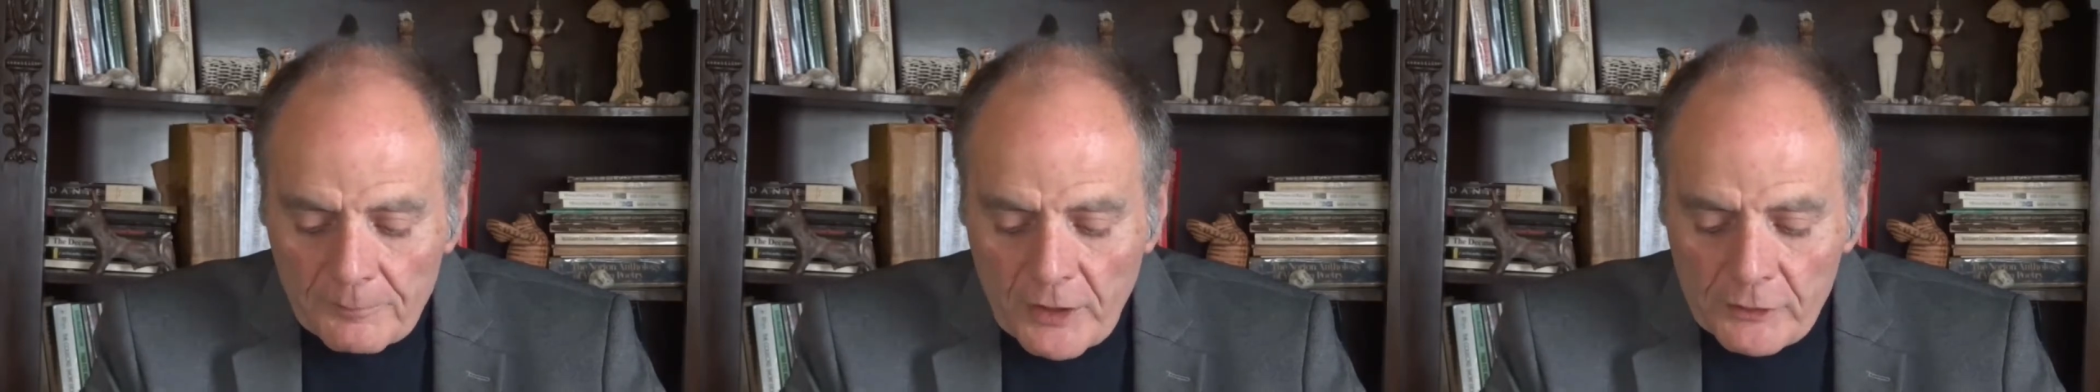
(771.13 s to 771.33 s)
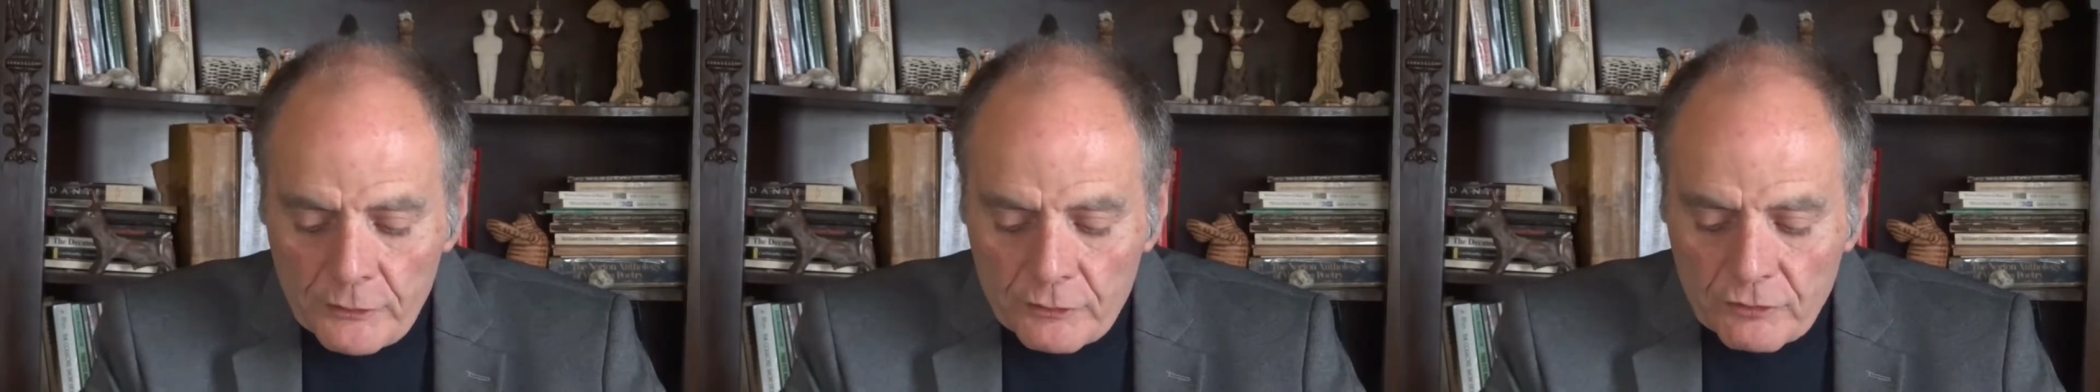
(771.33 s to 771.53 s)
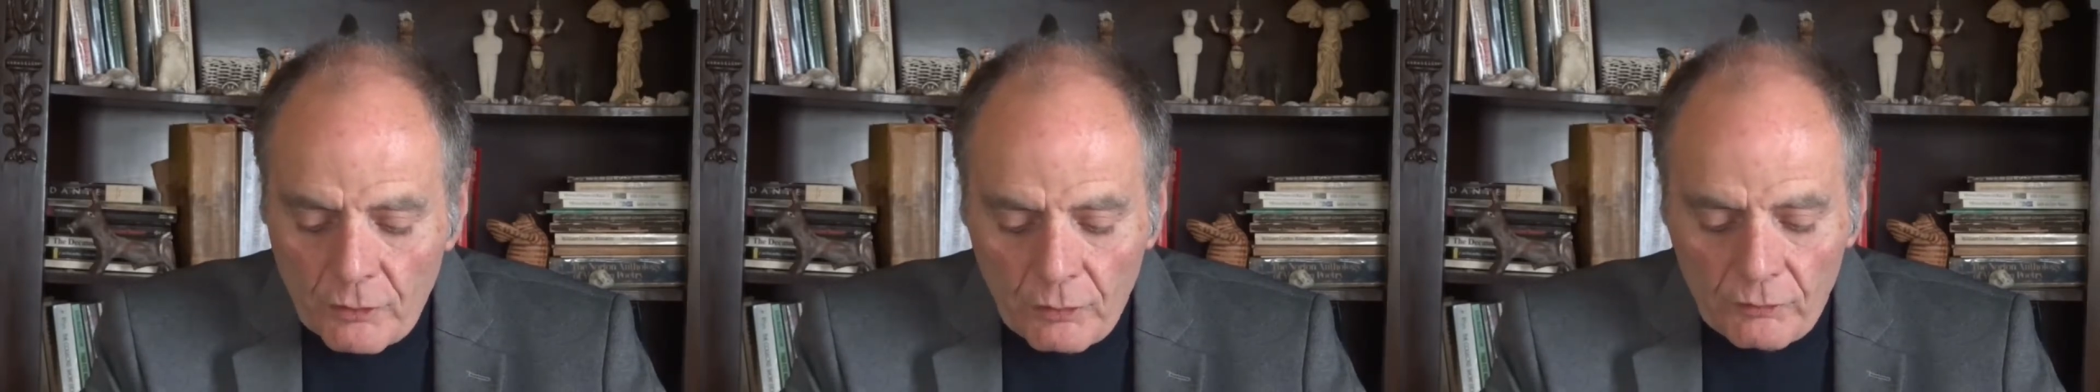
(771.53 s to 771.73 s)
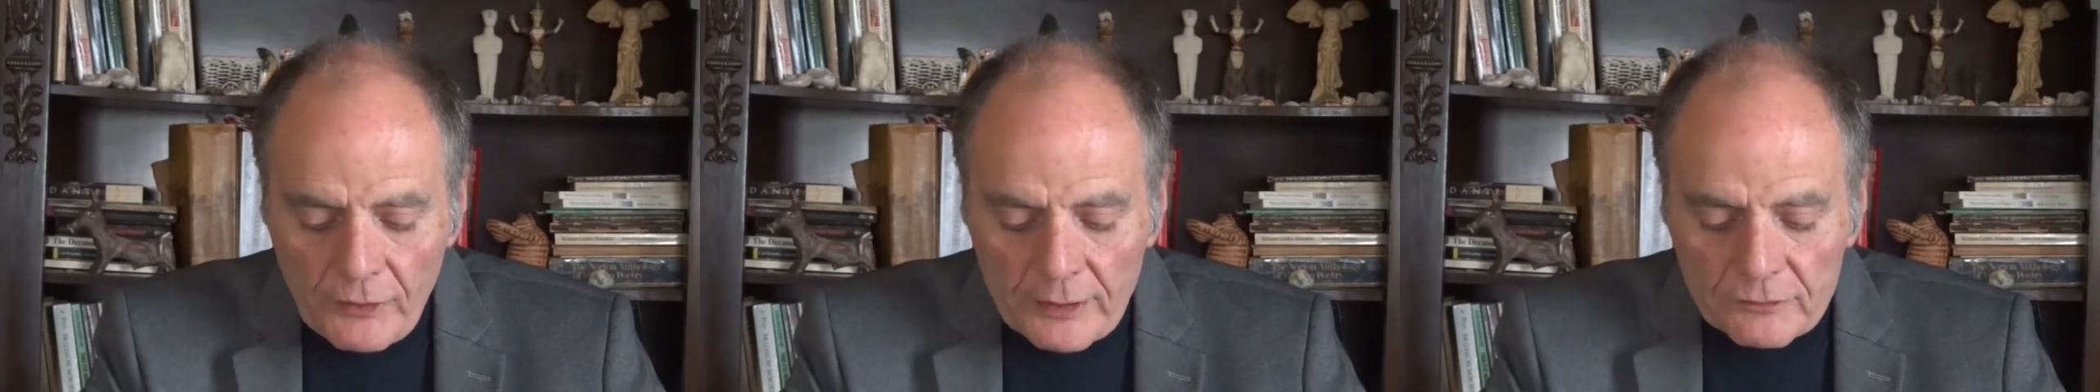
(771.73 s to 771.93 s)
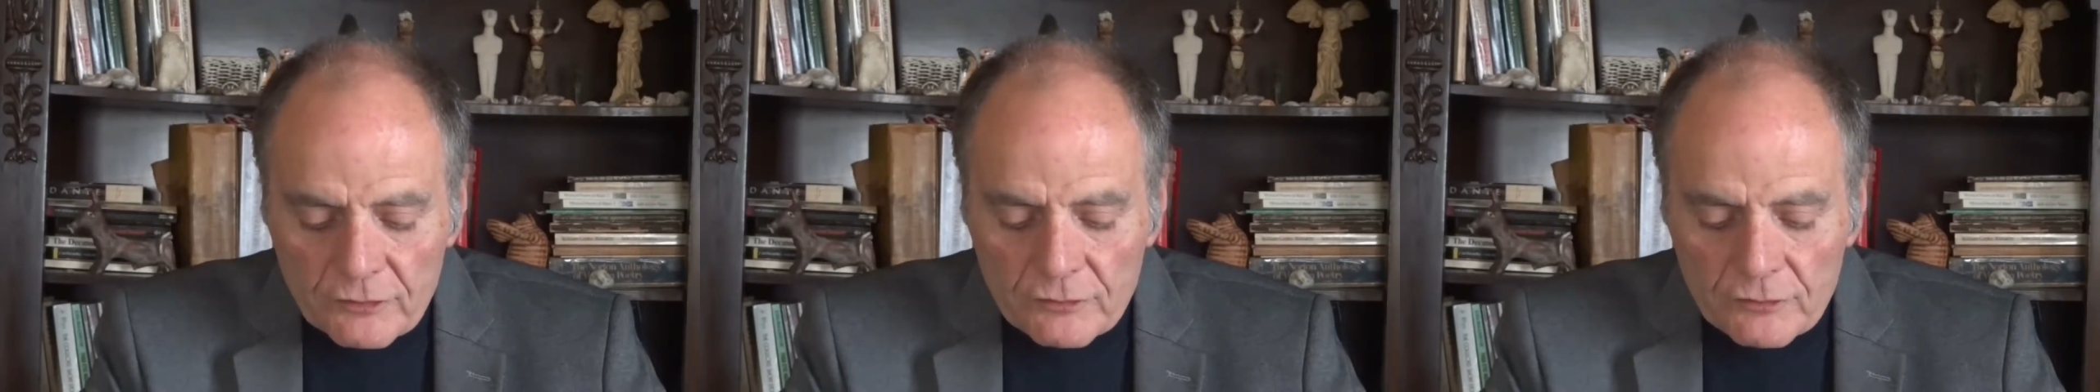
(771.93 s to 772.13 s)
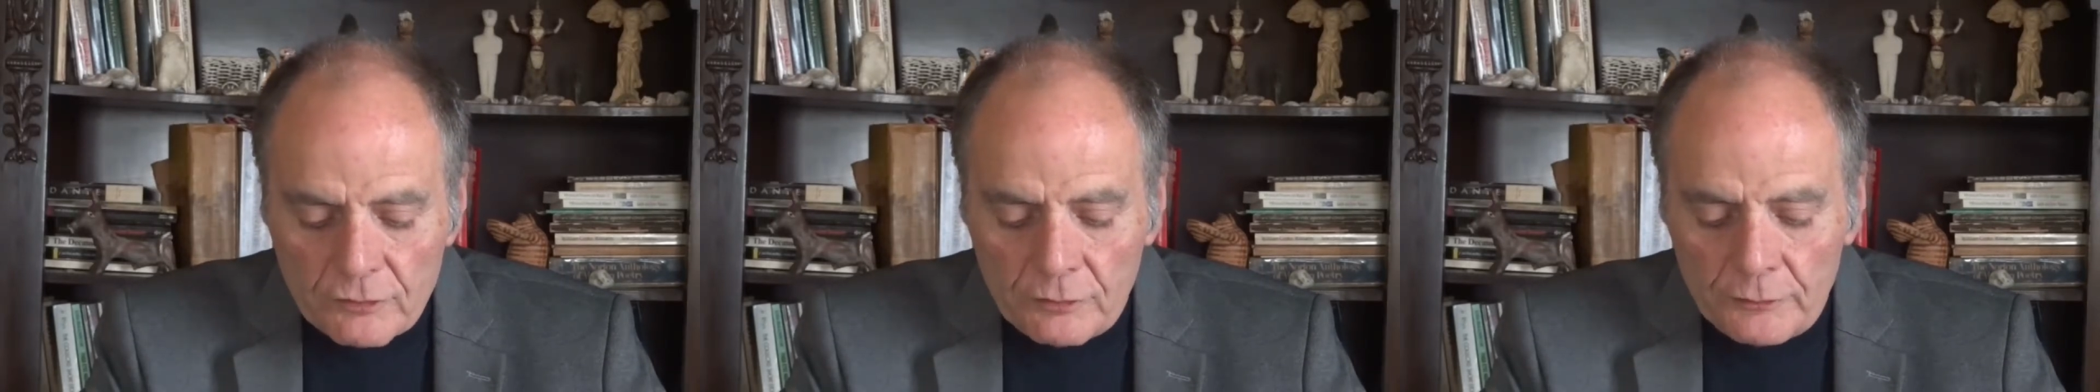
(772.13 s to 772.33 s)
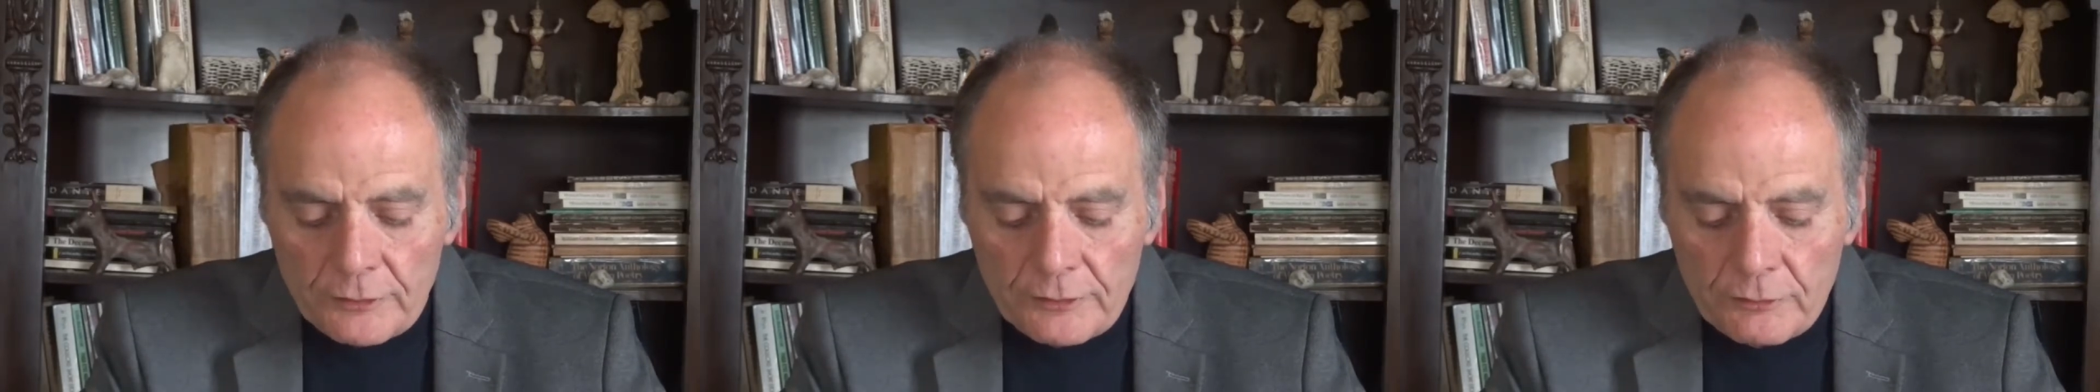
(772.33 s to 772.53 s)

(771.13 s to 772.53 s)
and you told that story